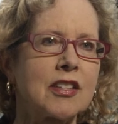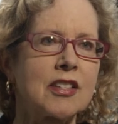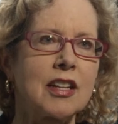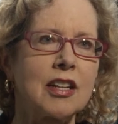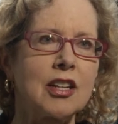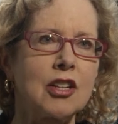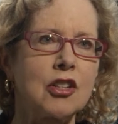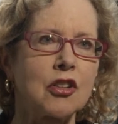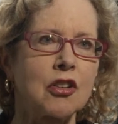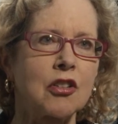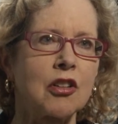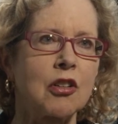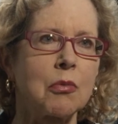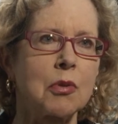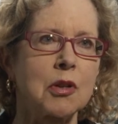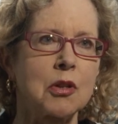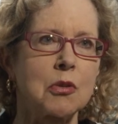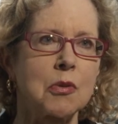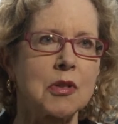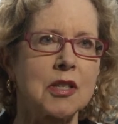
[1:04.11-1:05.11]
City Journal,
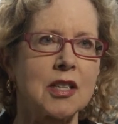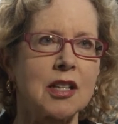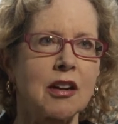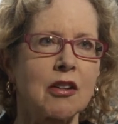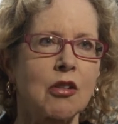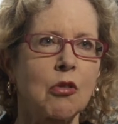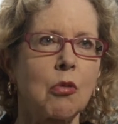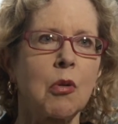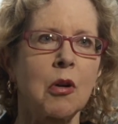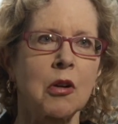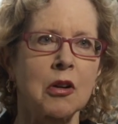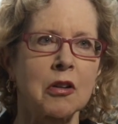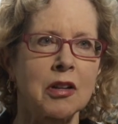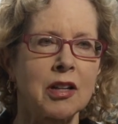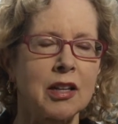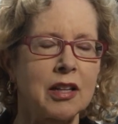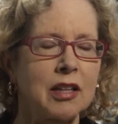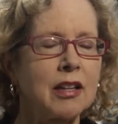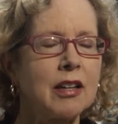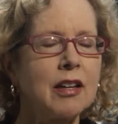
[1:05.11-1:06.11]
which was their
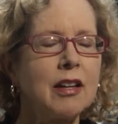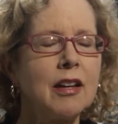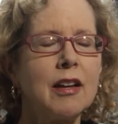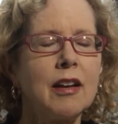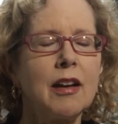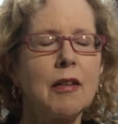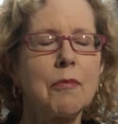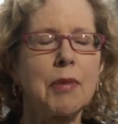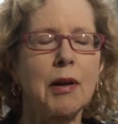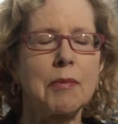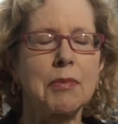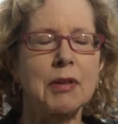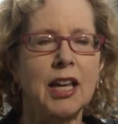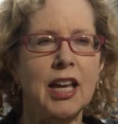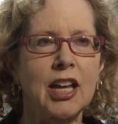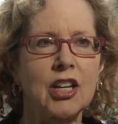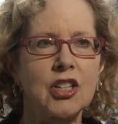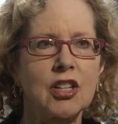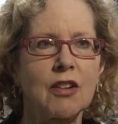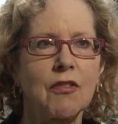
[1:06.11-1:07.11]
quarterly
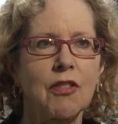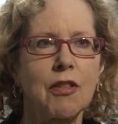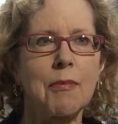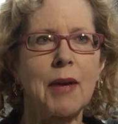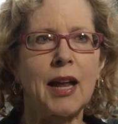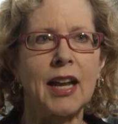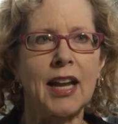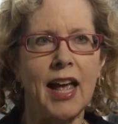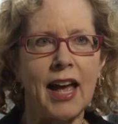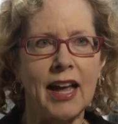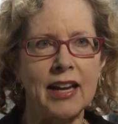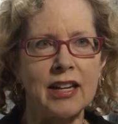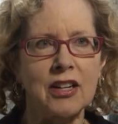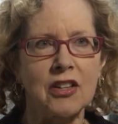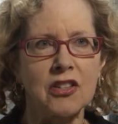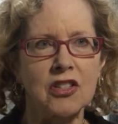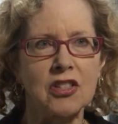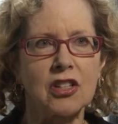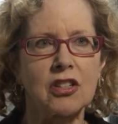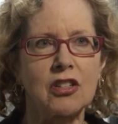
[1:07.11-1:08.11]
publication of the
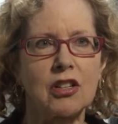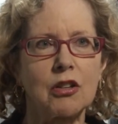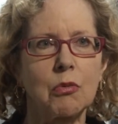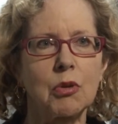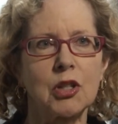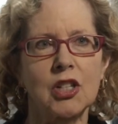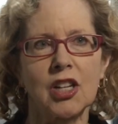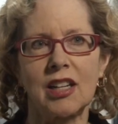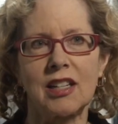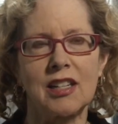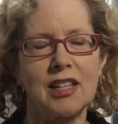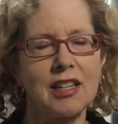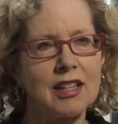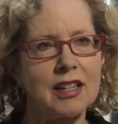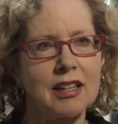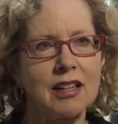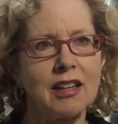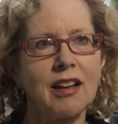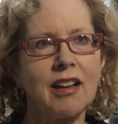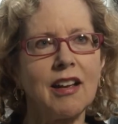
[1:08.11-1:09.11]
Manhattan Institute, which I
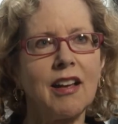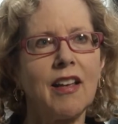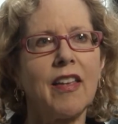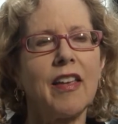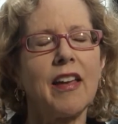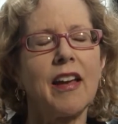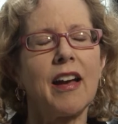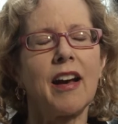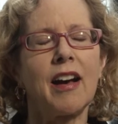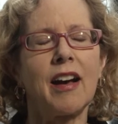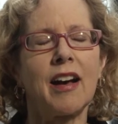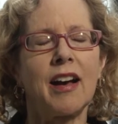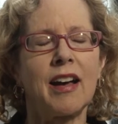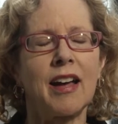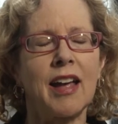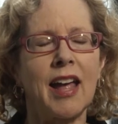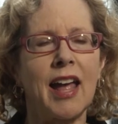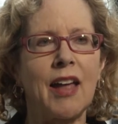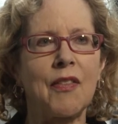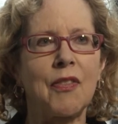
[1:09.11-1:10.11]
did,
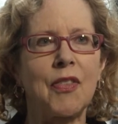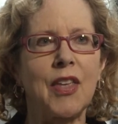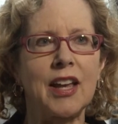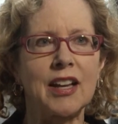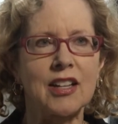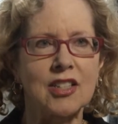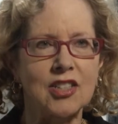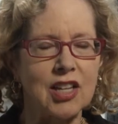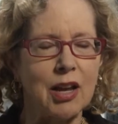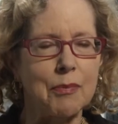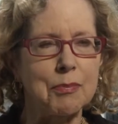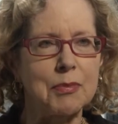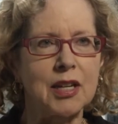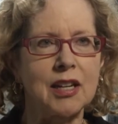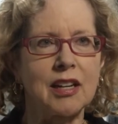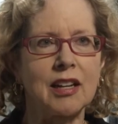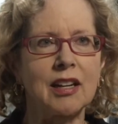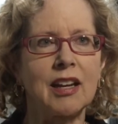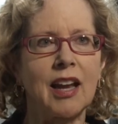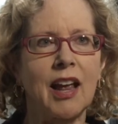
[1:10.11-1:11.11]
uh, and they
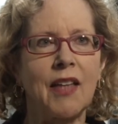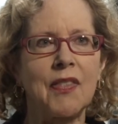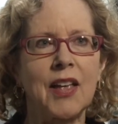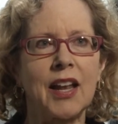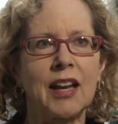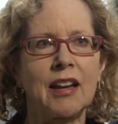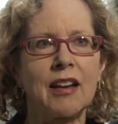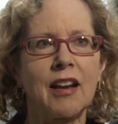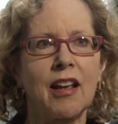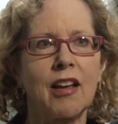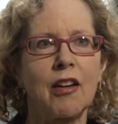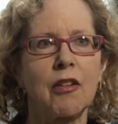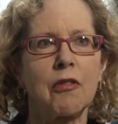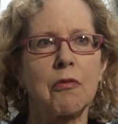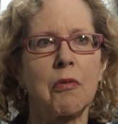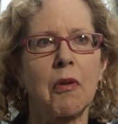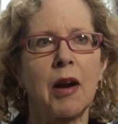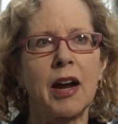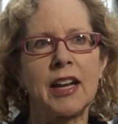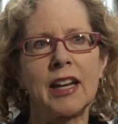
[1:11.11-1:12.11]
accepted it. And then a
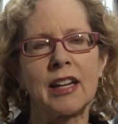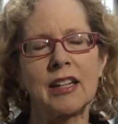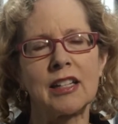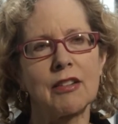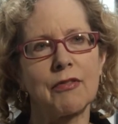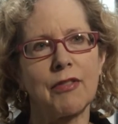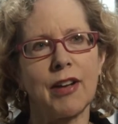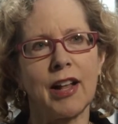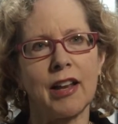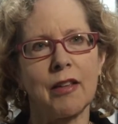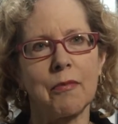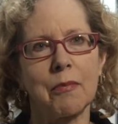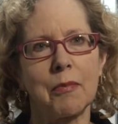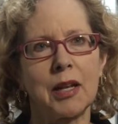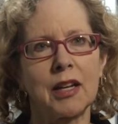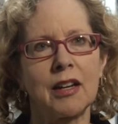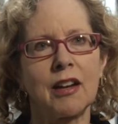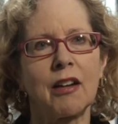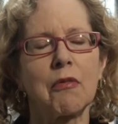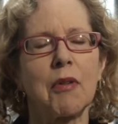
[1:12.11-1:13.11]
writing
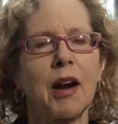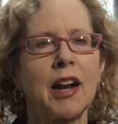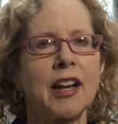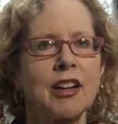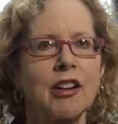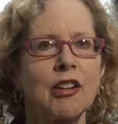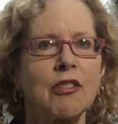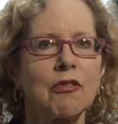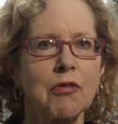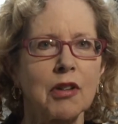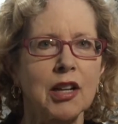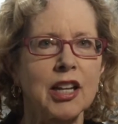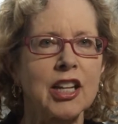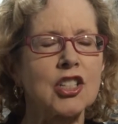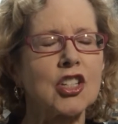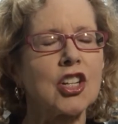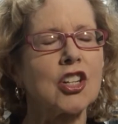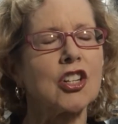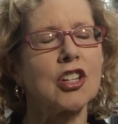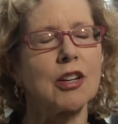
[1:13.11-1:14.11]
development, a writing
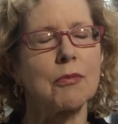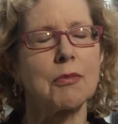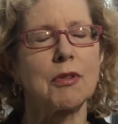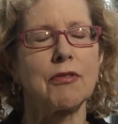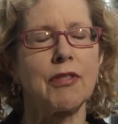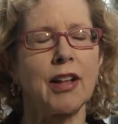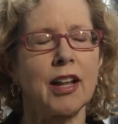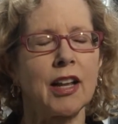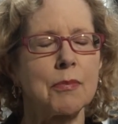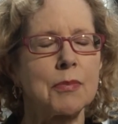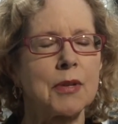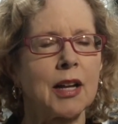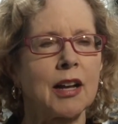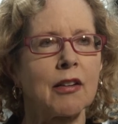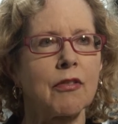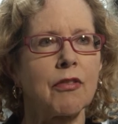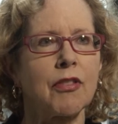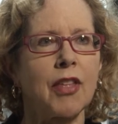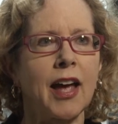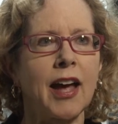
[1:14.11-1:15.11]
relationship developed
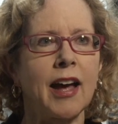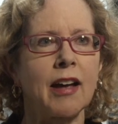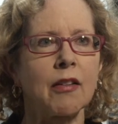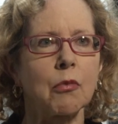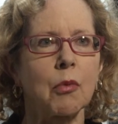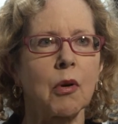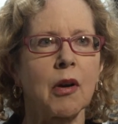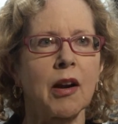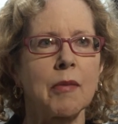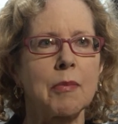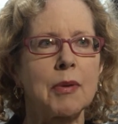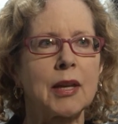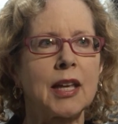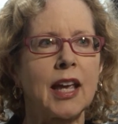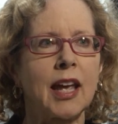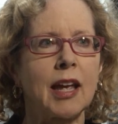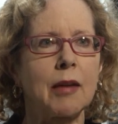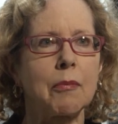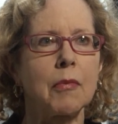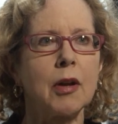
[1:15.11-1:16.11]
out of that, where I
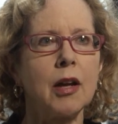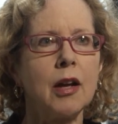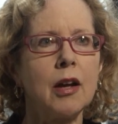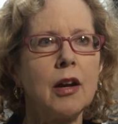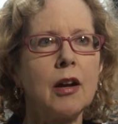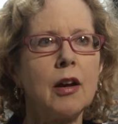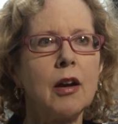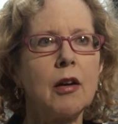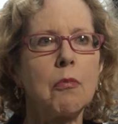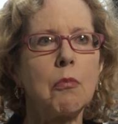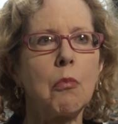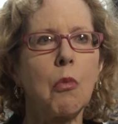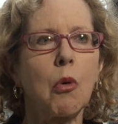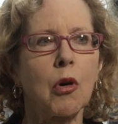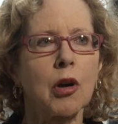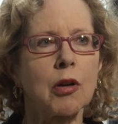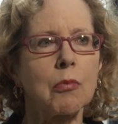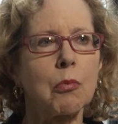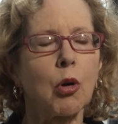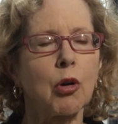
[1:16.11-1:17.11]
became
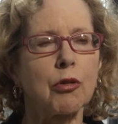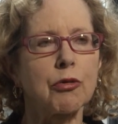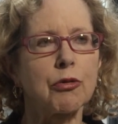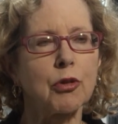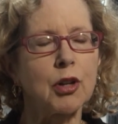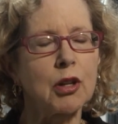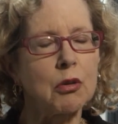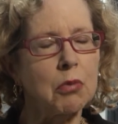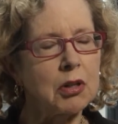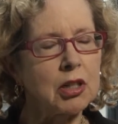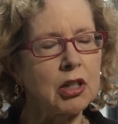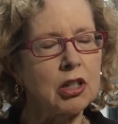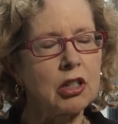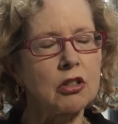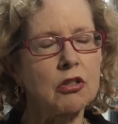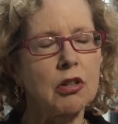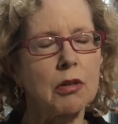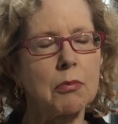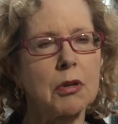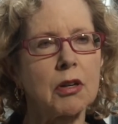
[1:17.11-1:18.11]
more and more frequent
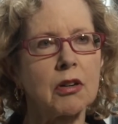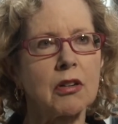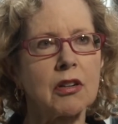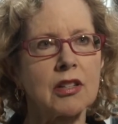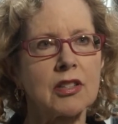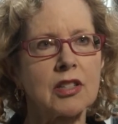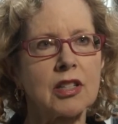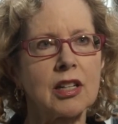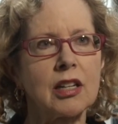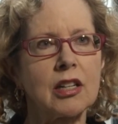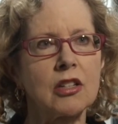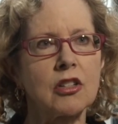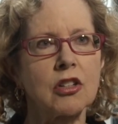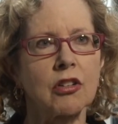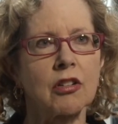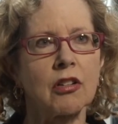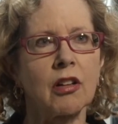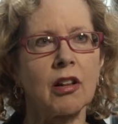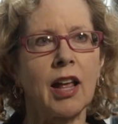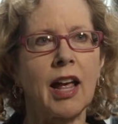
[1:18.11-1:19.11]
contributor to City
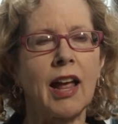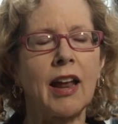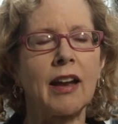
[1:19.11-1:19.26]
Journal.